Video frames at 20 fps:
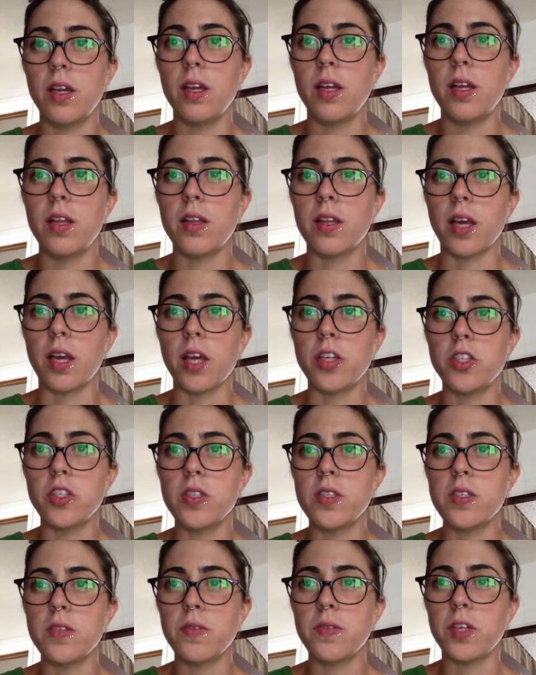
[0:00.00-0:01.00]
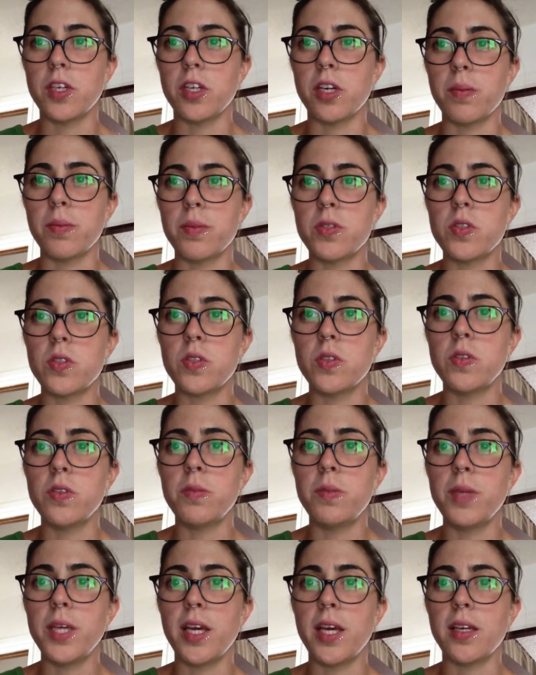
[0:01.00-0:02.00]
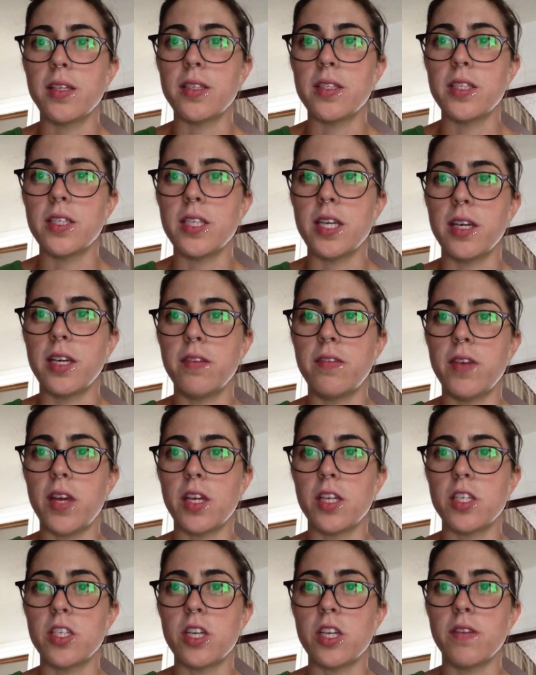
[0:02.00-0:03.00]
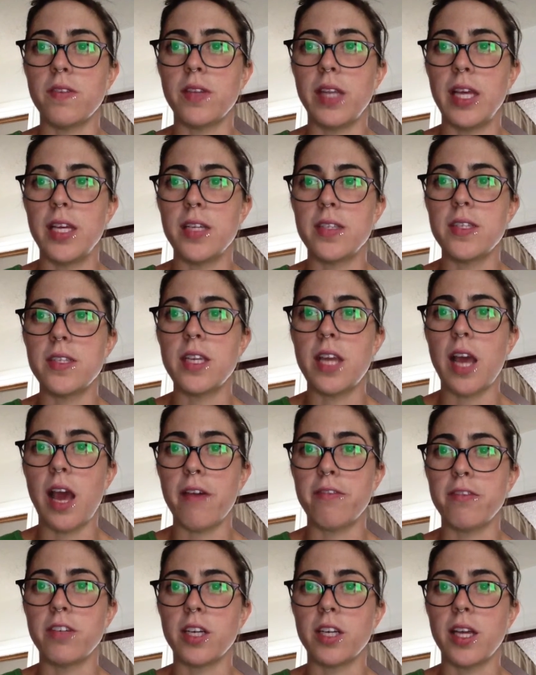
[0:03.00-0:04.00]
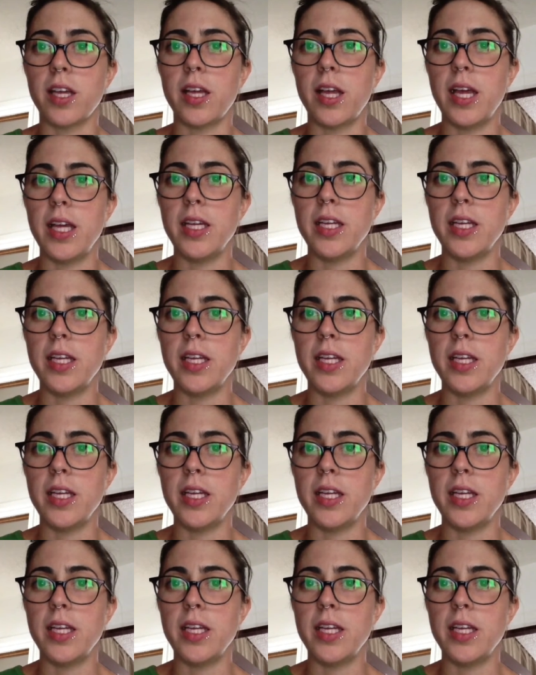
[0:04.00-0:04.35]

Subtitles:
The countries of Europe soon began to take advantage of lands in Africa and